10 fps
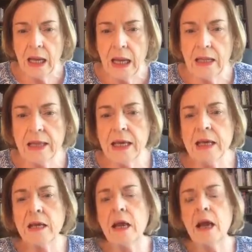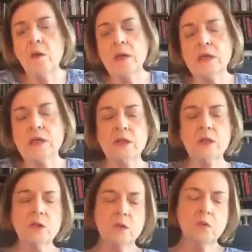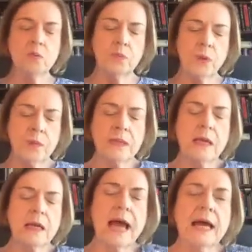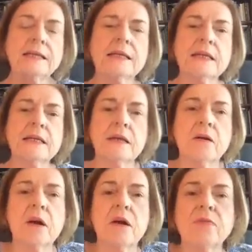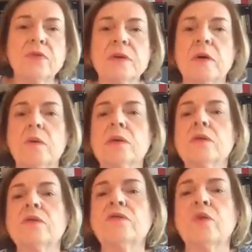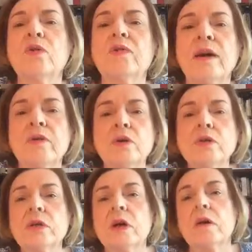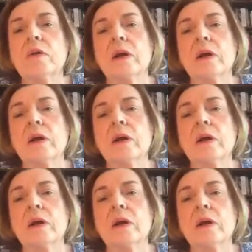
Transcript: And then I went to probably the last CSL conference I went to 4 or 5 years ago.